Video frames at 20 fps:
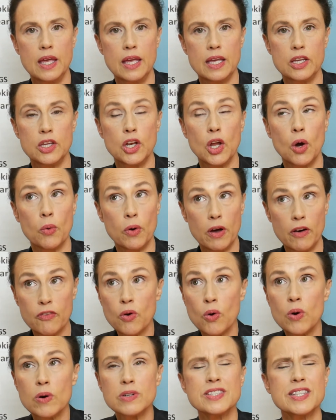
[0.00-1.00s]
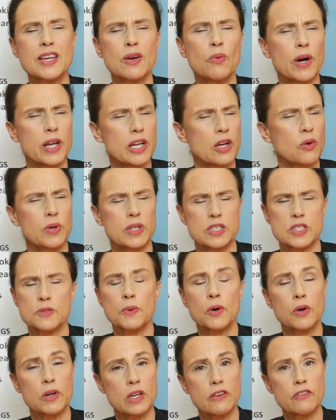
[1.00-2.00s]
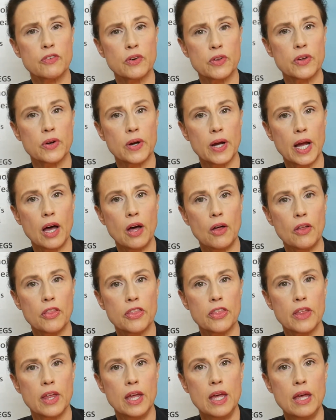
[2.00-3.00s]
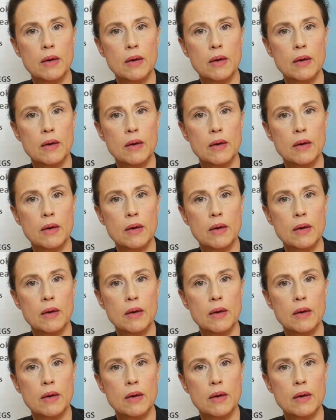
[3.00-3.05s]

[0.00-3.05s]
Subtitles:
you know, of course they want to quit smoking for their health.